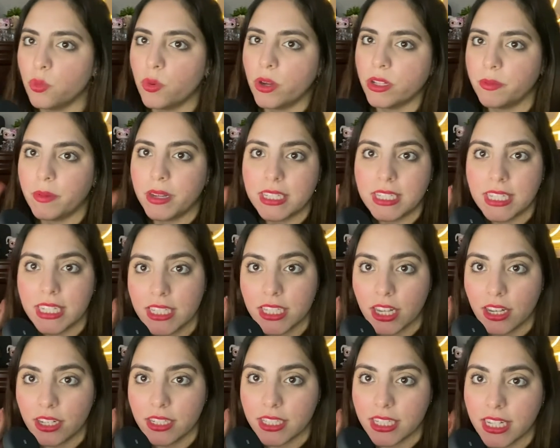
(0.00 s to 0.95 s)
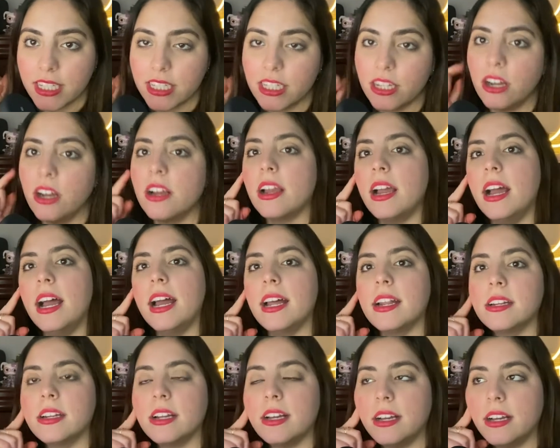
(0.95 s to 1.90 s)
what's my tiktok tiktok
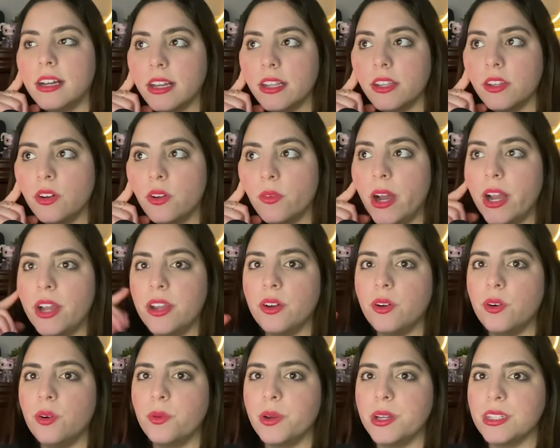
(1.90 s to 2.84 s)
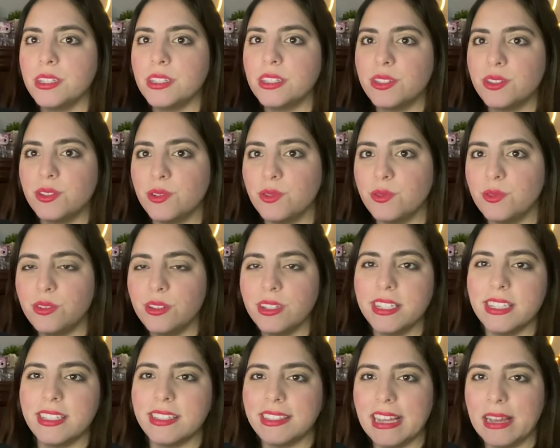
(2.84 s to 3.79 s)
and uh you know i always do
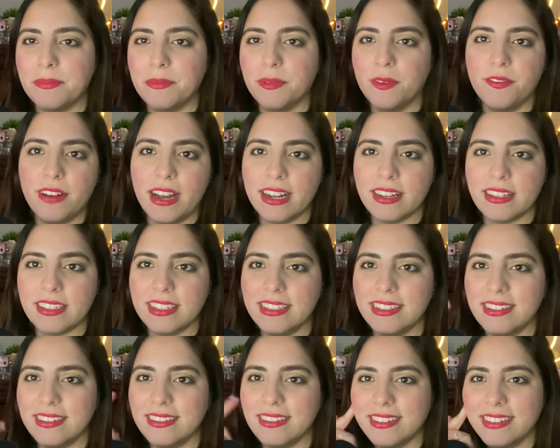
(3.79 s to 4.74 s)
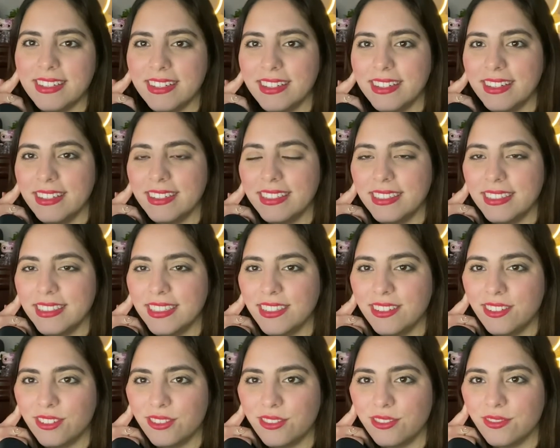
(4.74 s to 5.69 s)
this type of acting
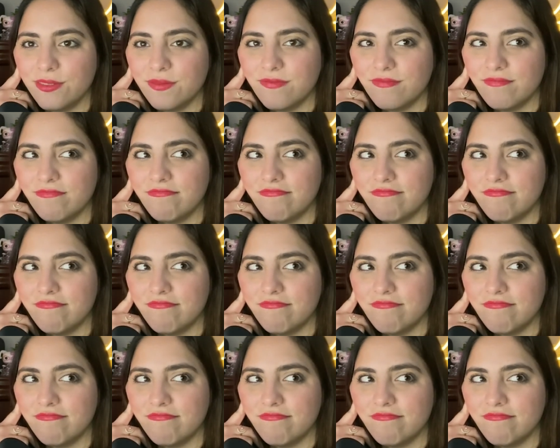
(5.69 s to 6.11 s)
you know